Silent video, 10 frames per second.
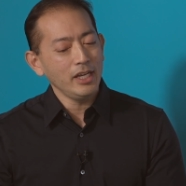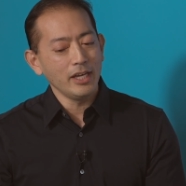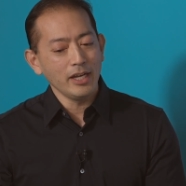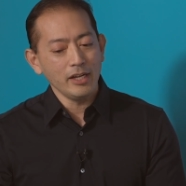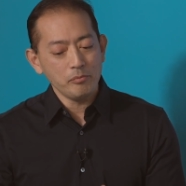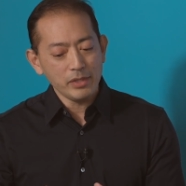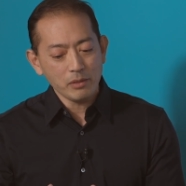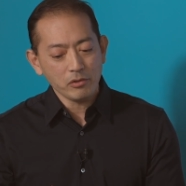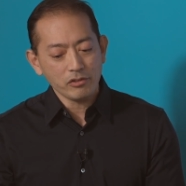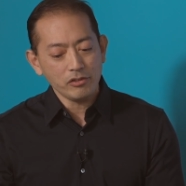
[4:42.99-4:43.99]
and be
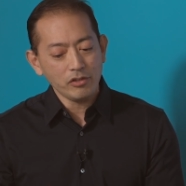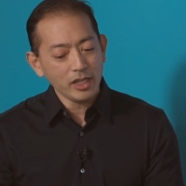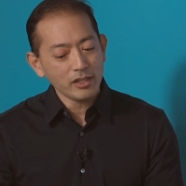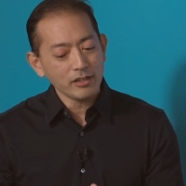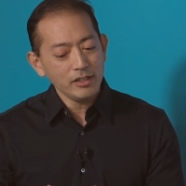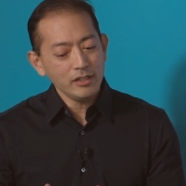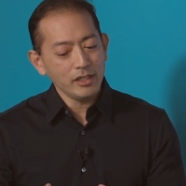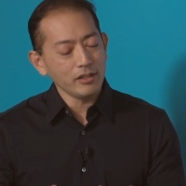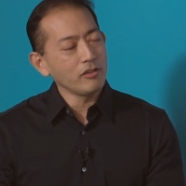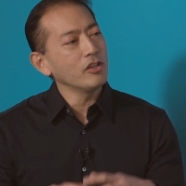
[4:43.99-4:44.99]
able to take
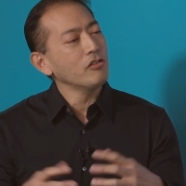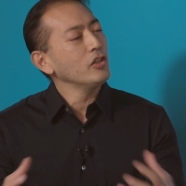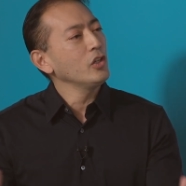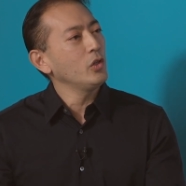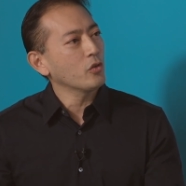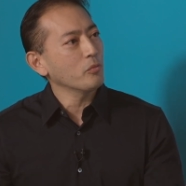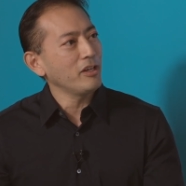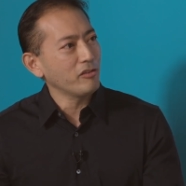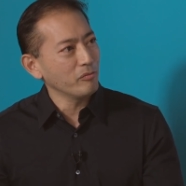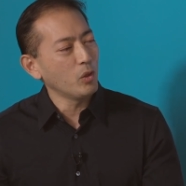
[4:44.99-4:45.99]
an existing user
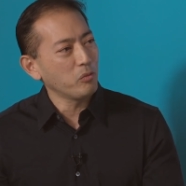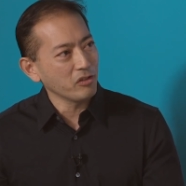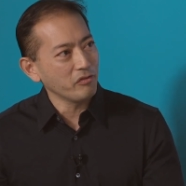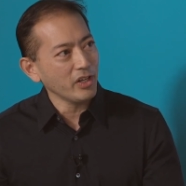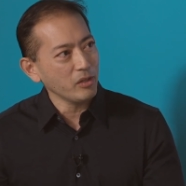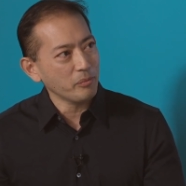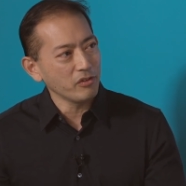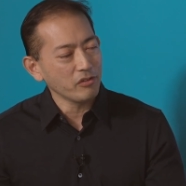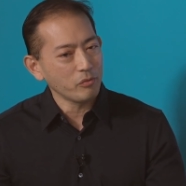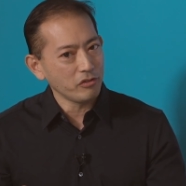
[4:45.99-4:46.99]
base of mobile
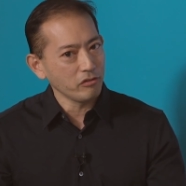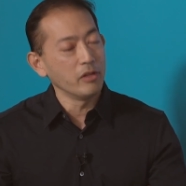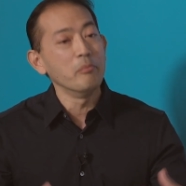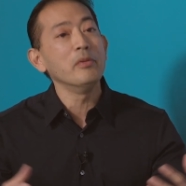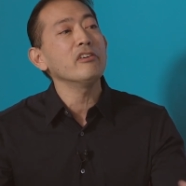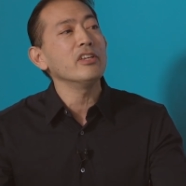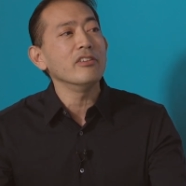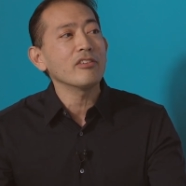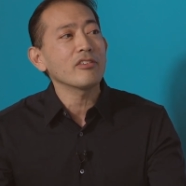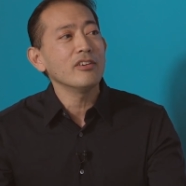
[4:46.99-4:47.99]
developers, which are in the
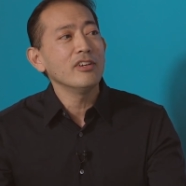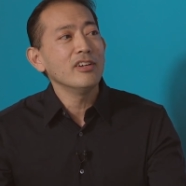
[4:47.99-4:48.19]
millions,